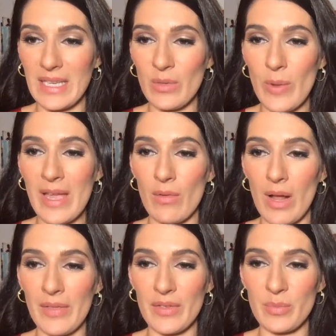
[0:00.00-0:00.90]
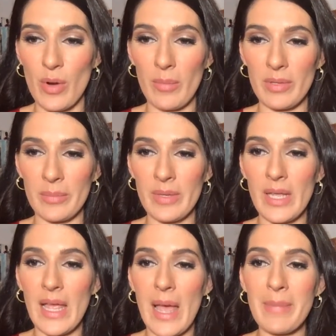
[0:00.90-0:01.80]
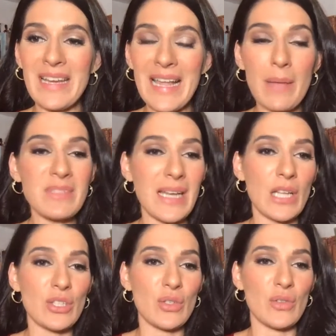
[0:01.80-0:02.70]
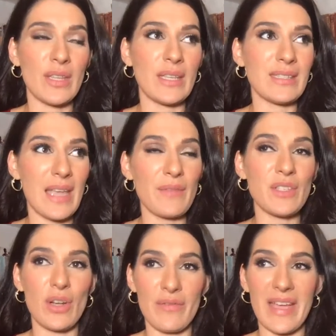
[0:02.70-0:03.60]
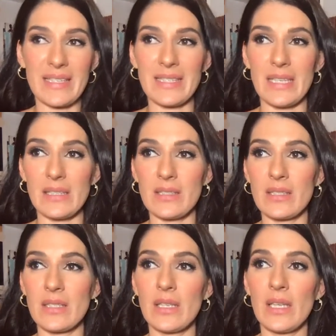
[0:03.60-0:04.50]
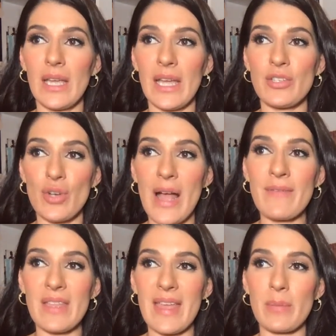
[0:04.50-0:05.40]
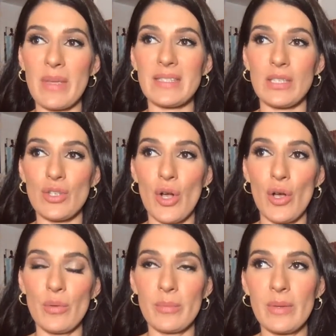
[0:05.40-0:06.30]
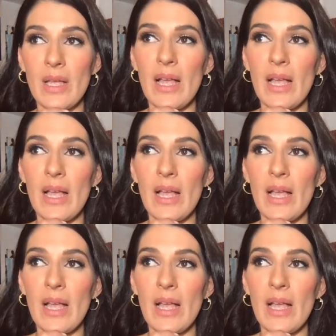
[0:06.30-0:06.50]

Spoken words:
Any way around this problem? I mean, it comes down to the safety of vaccines and driving that message home.